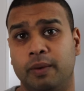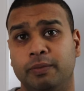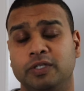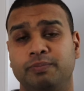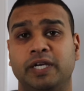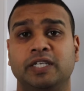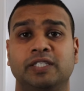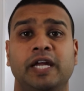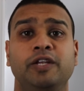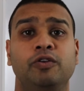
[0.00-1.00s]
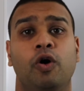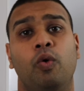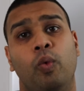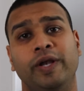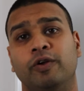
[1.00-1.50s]
numbers, because then you know
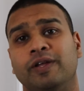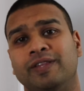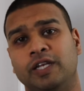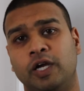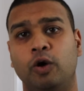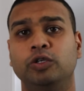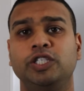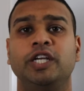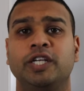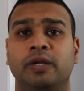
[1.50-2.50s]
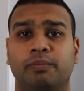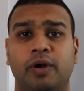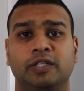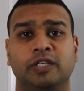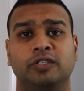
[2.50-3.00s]
when you're in the negotiation
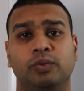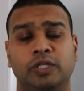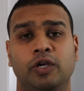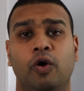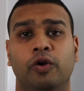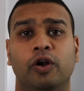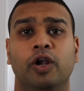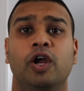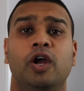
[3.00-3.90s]
process with the owner,